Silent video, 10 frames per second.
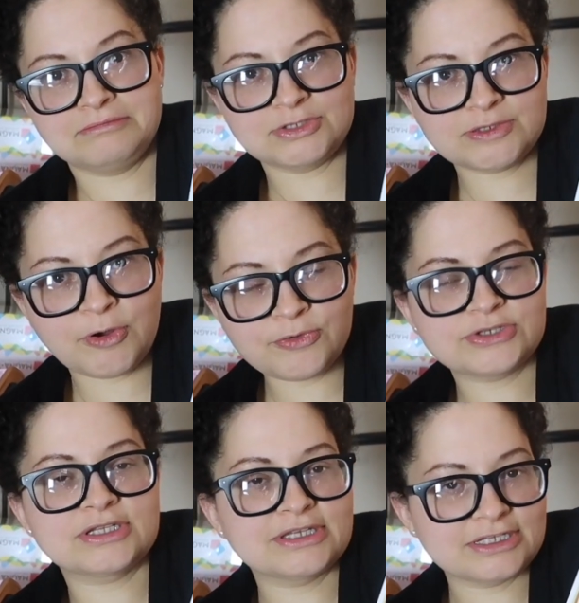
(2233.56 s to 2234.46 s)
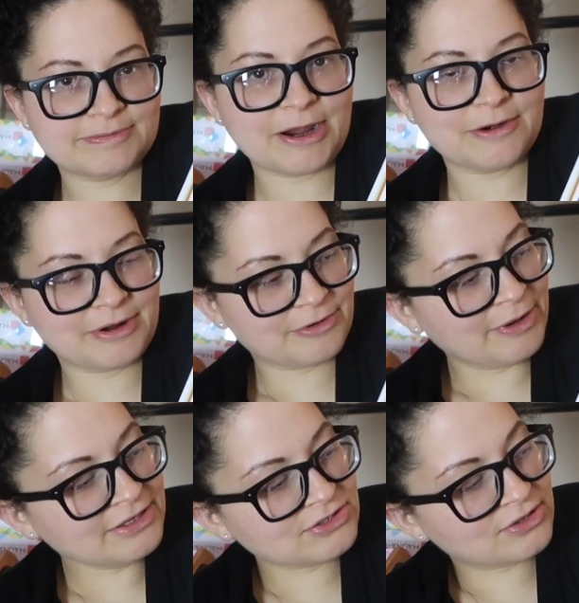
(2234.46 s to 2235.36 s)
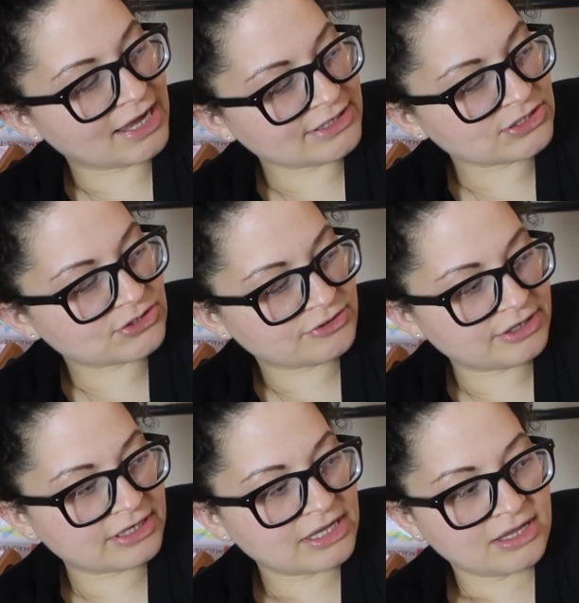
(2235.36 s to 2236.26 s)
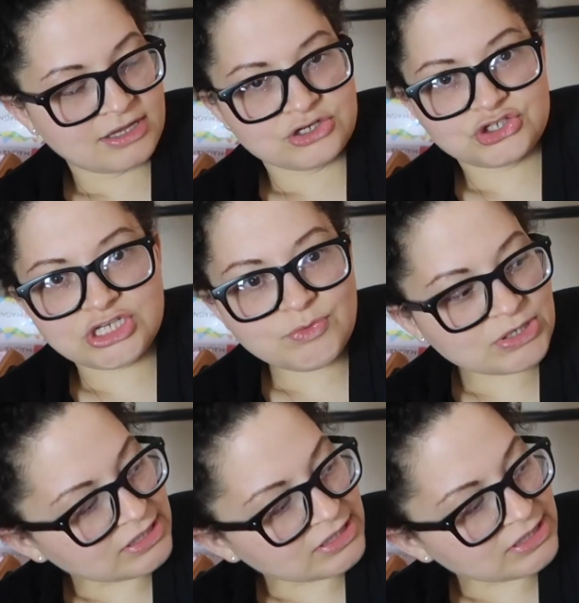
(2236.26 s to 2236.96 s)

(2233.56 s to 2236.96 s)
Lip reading: supposedly inspired by Rapunzel, I just thought she would